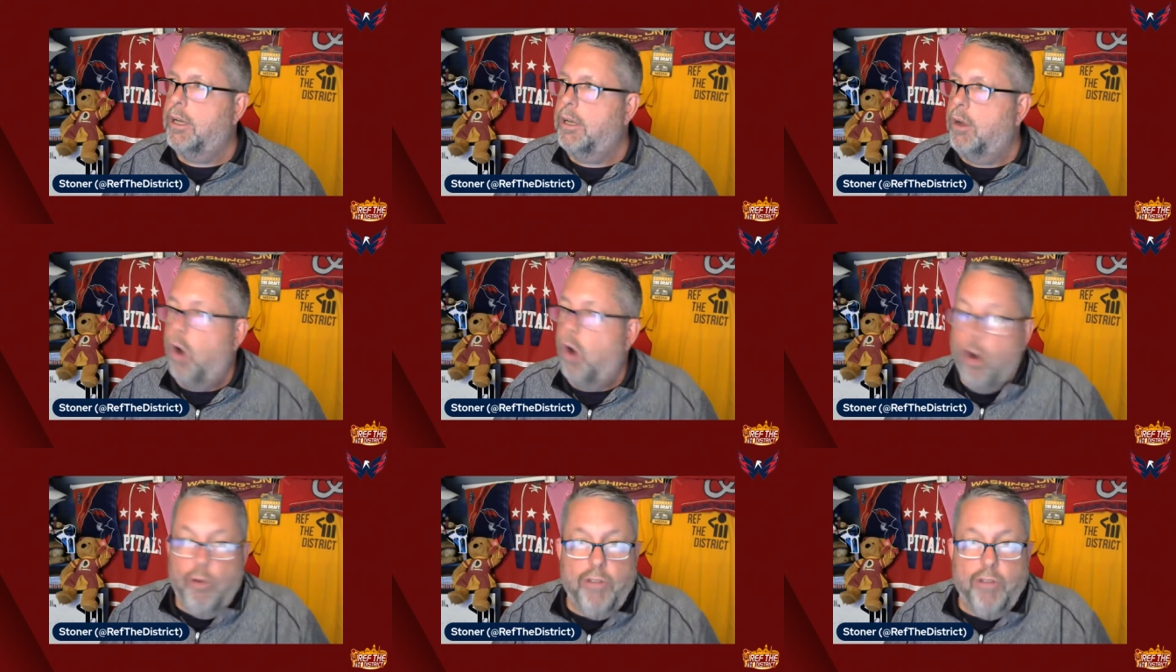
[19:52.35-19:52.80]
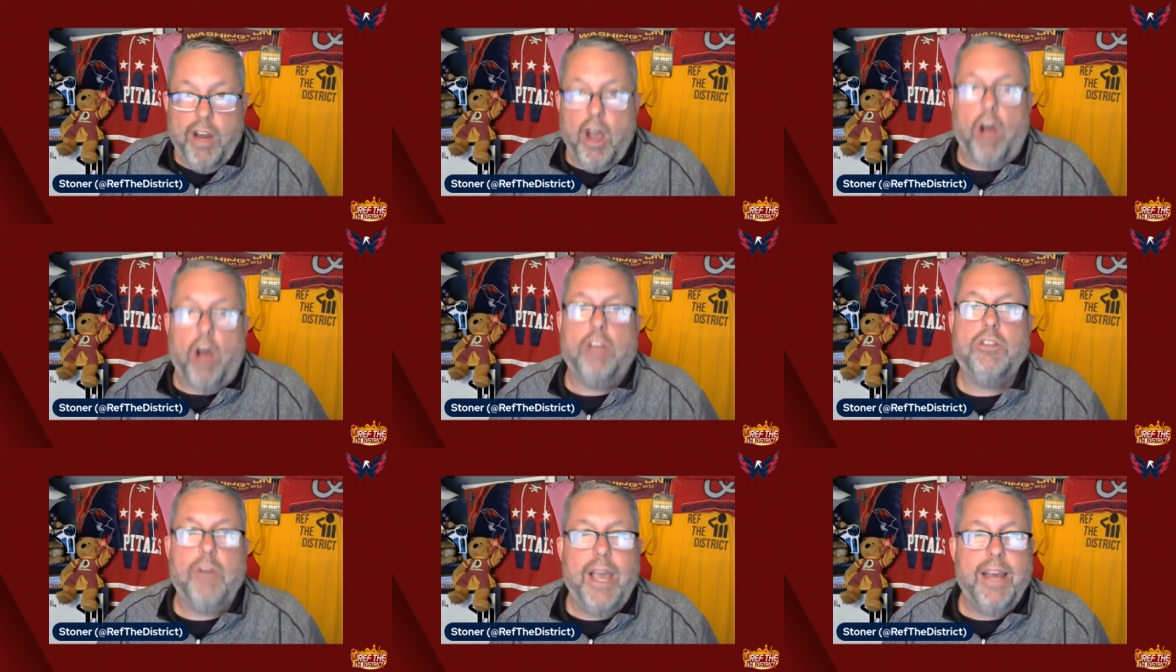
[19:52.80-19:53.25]
Ovi
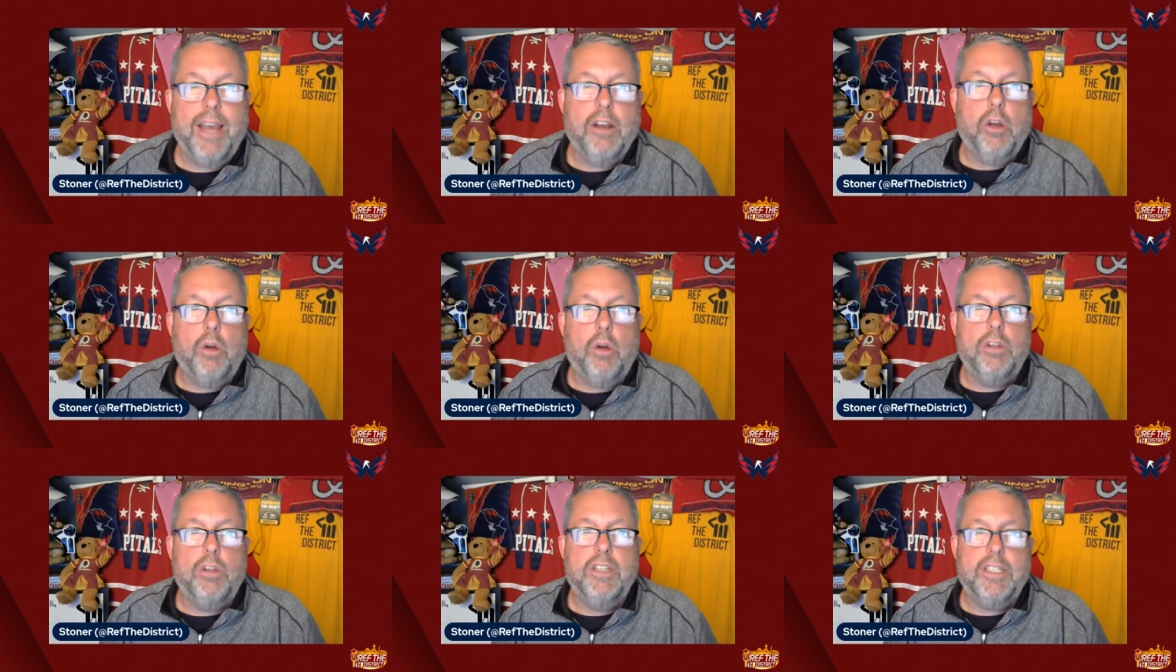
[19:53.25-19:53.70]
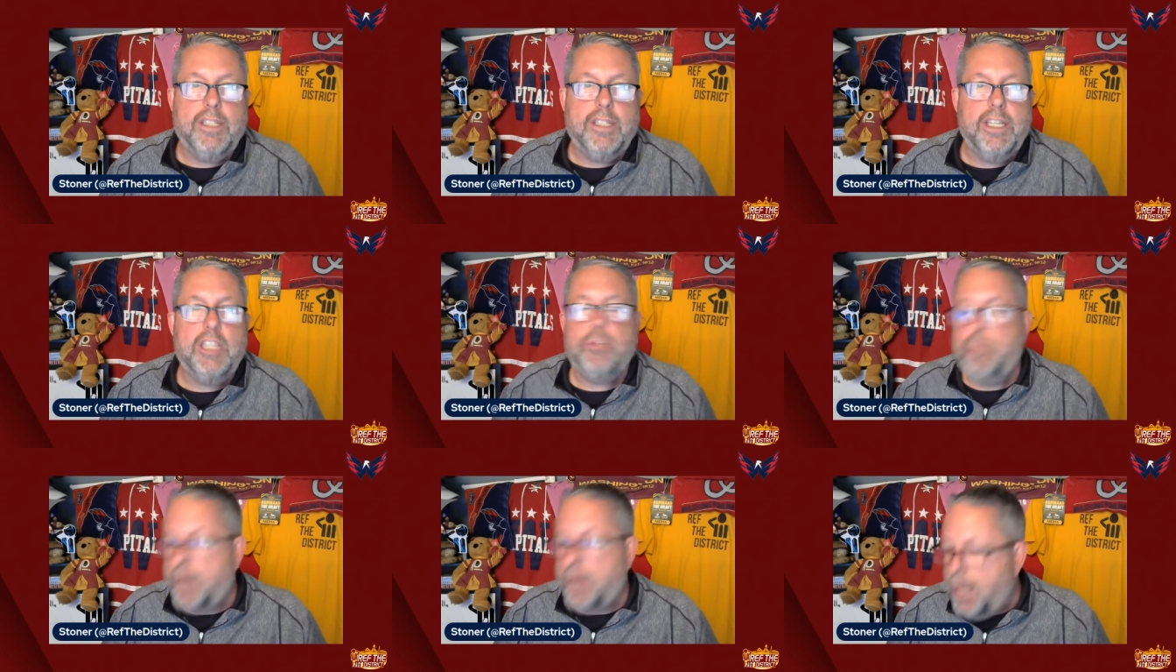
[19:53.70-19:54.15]
also had a goal and
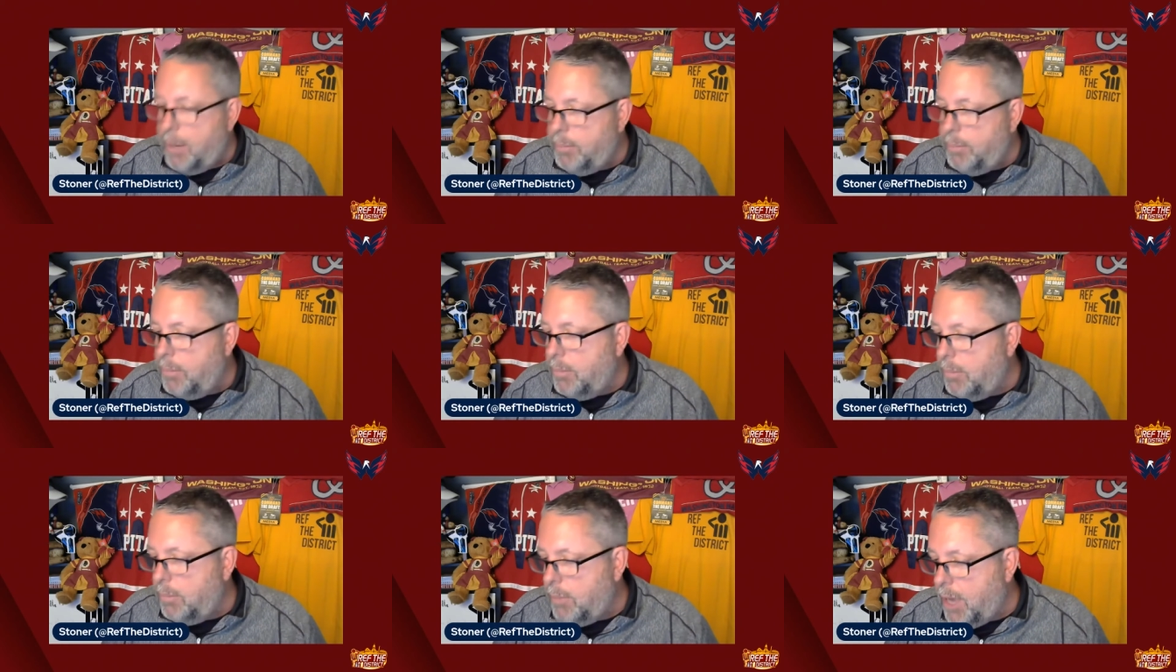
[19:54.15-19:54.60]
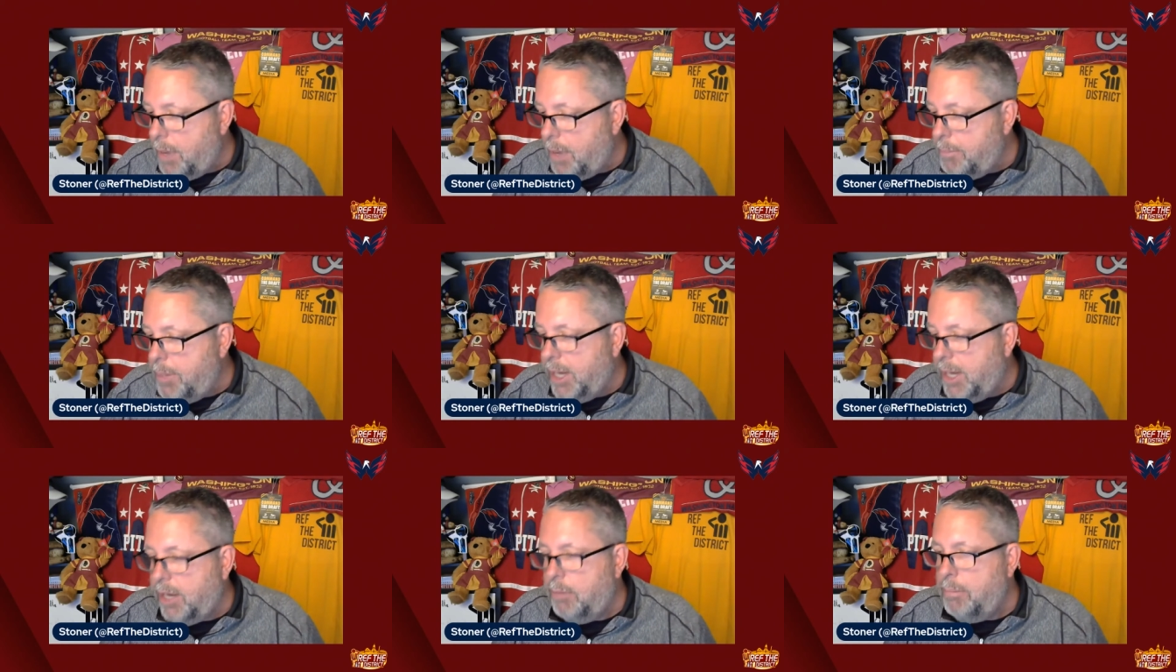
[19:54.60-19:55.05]
assist, but I'm
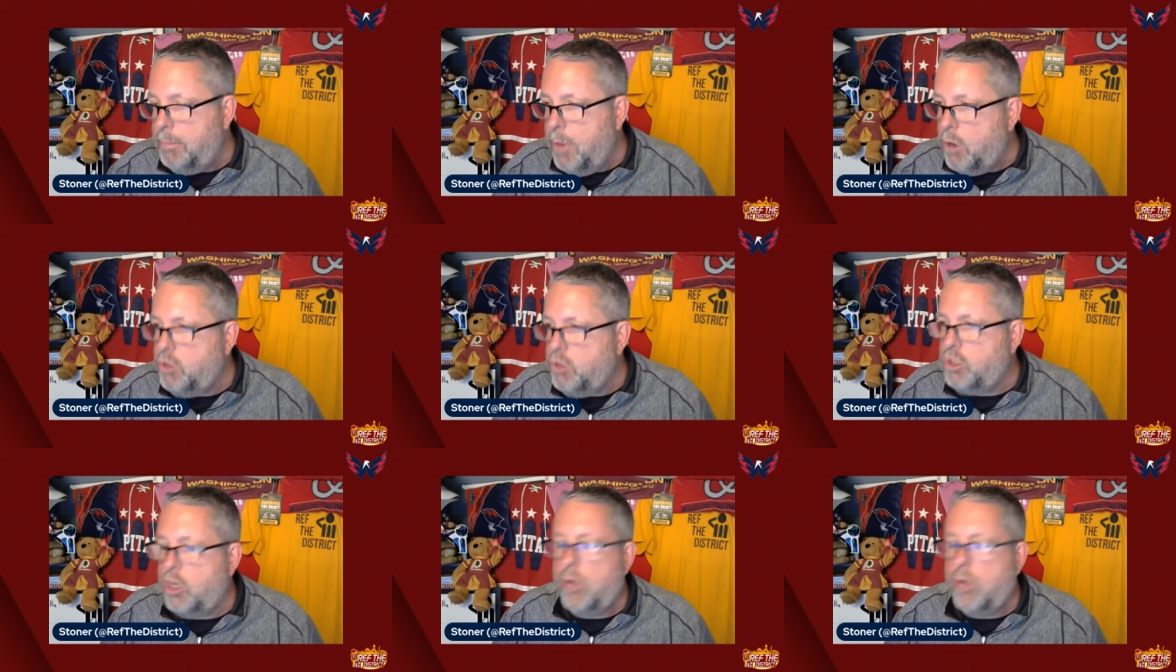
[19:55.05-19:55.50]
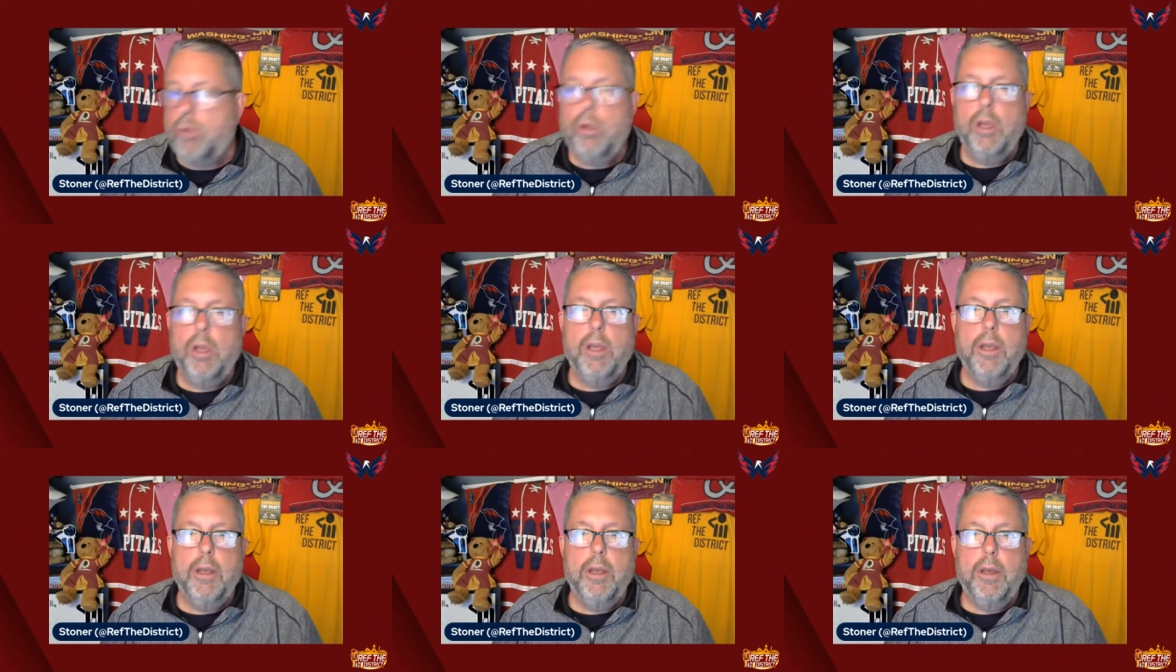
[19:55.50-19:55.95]
picking Mojo
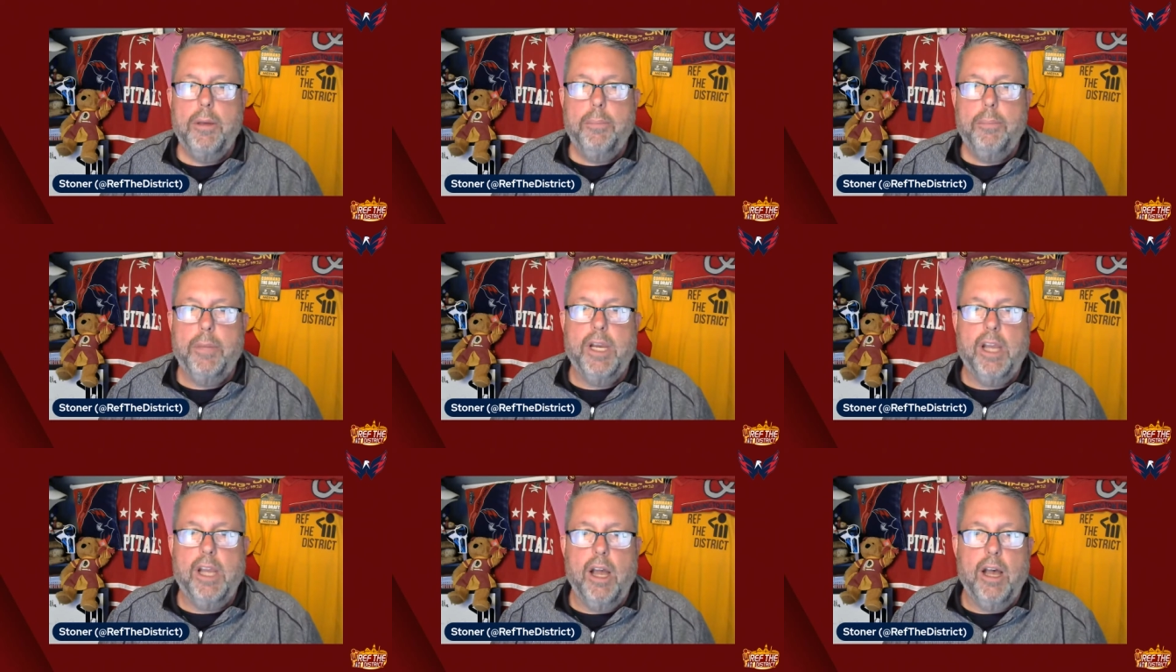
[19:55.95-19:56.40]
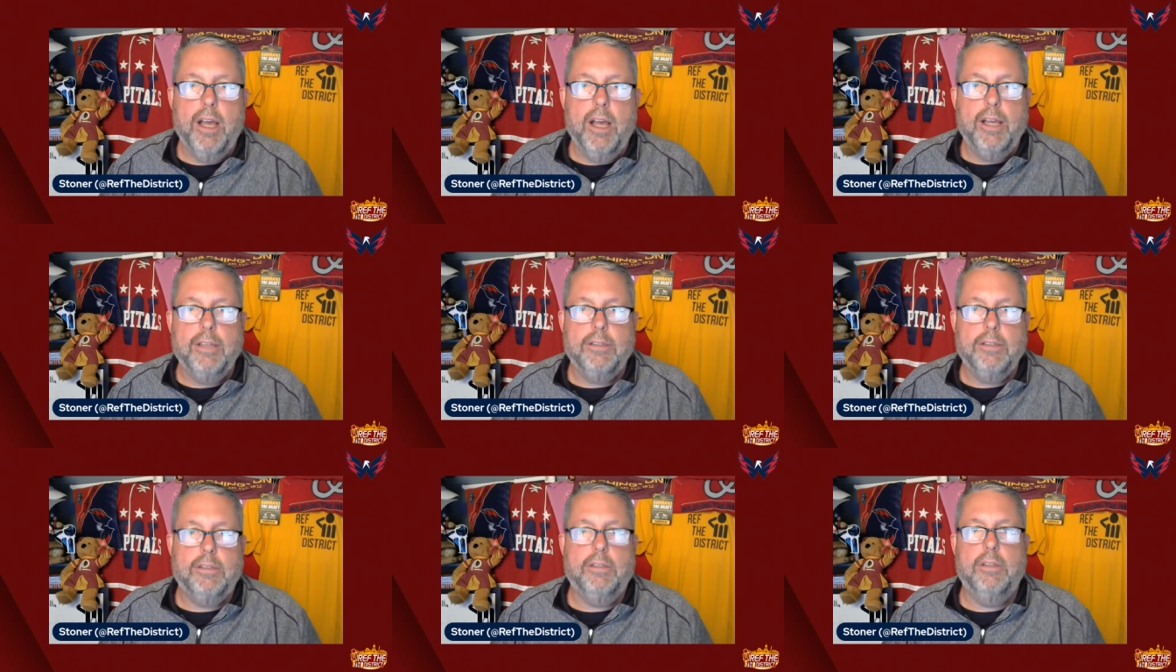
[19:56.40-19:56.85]

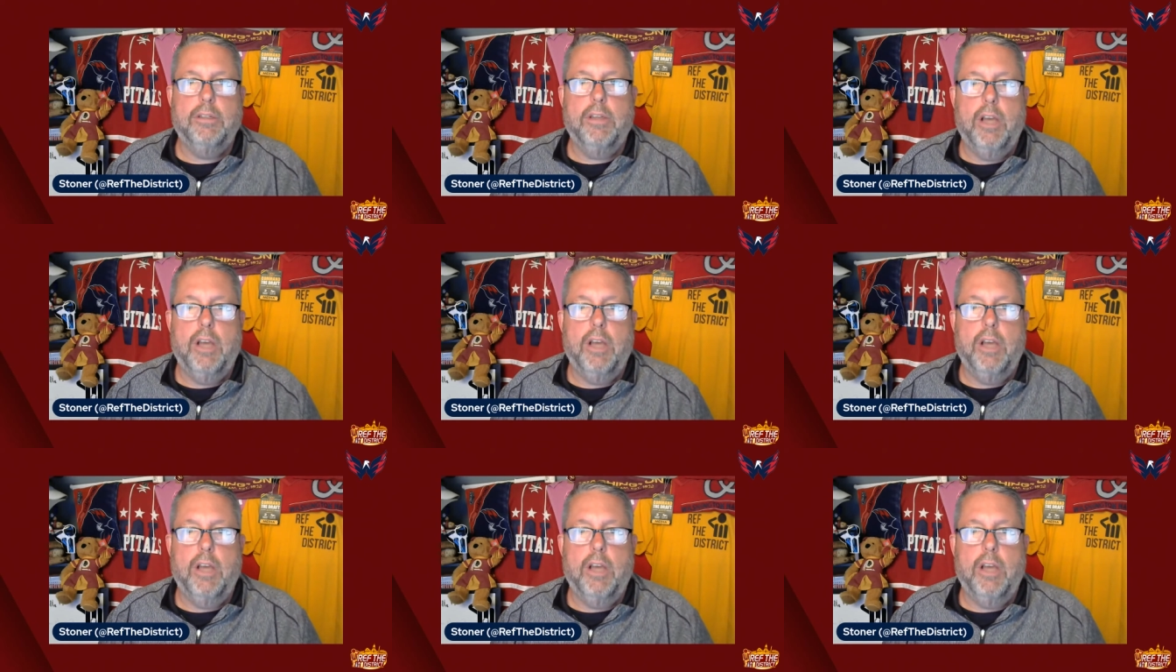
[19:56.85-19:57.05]
because